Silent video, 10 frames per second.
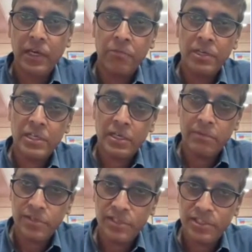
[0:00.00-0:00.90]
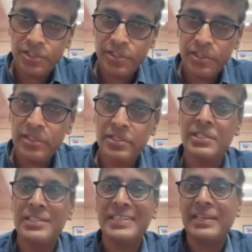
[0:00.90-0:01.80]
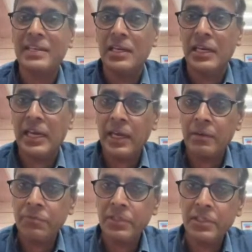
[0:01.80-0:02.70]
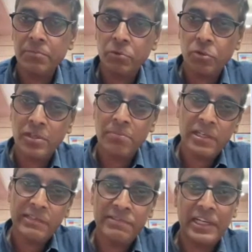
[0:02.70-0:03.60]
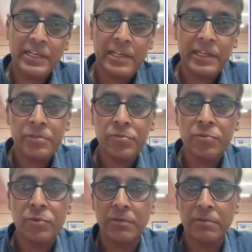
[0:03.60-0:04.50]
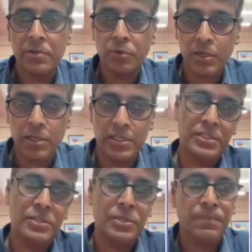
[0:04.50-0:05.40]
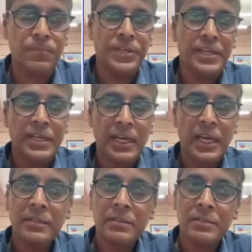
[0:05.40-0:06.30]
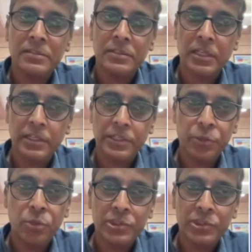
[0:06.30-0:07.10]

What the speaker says: our coverage shrinks, and we need more number of satellites to cover whole Earth. And the LEO